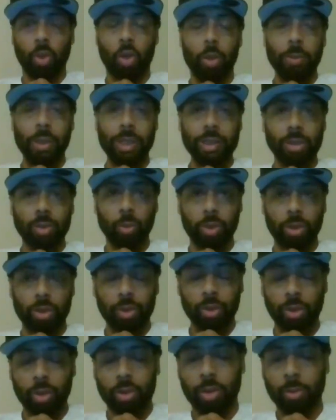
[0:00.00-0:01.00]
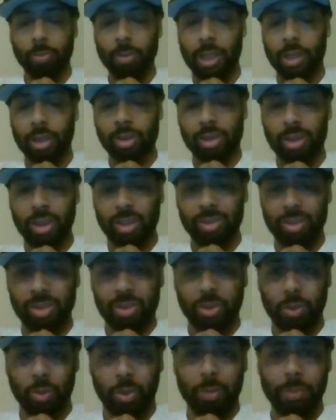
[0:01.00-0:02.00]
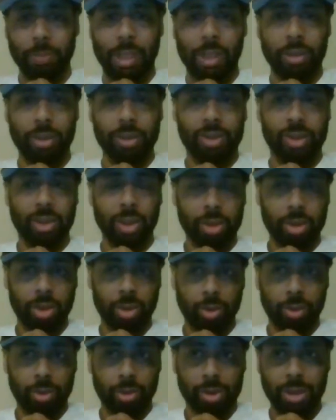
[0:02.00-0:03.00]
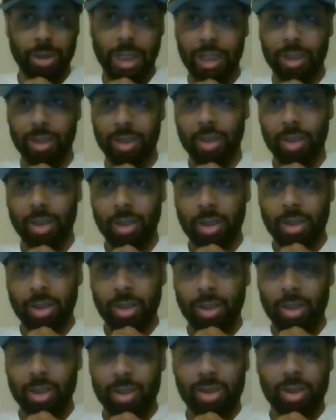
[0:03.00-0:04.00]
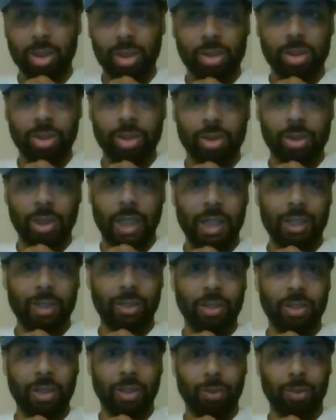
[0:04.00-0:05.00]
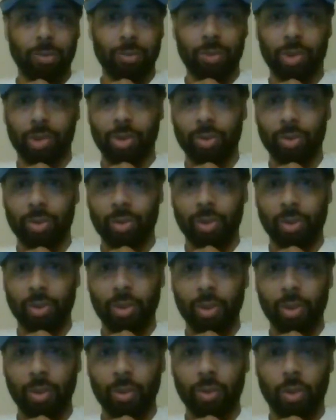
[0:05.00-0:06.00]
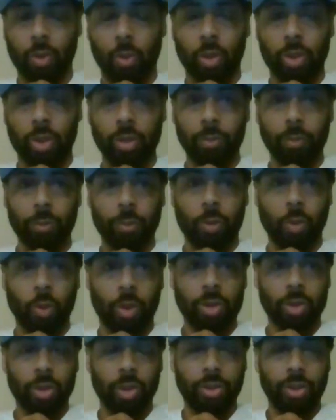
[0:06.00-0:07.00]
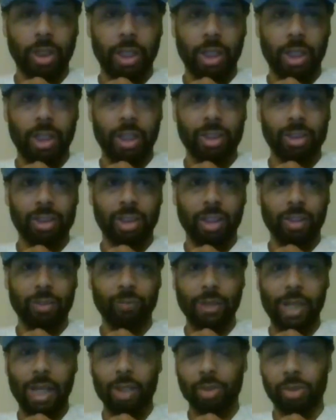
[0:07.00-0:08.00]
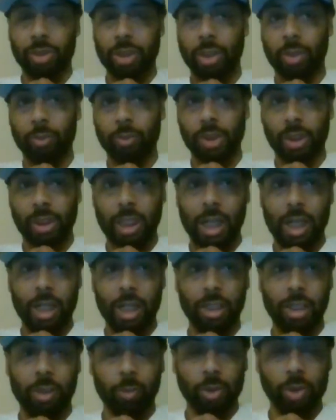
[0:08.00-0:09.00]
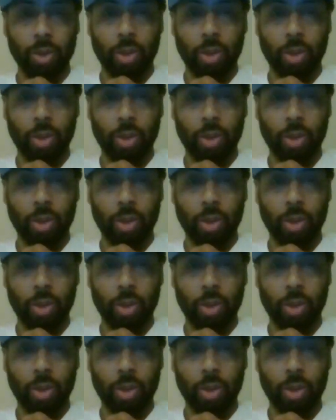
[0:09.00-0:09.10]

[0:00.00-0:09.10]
going back to when Sabaka tells the story about his sisters not, you know, going to a dance, and Valchek was a guy that was